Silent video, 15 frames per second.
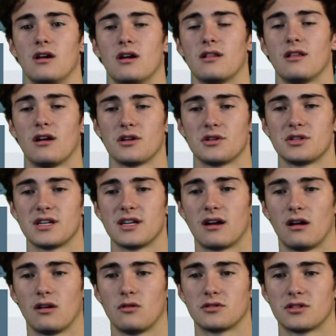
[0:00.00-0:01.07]
Last year
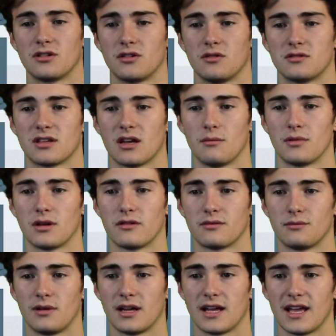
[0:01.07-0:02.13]
I also used Tumblr
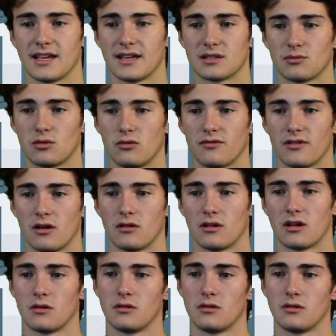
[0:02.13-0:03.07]
for my AS portfolio.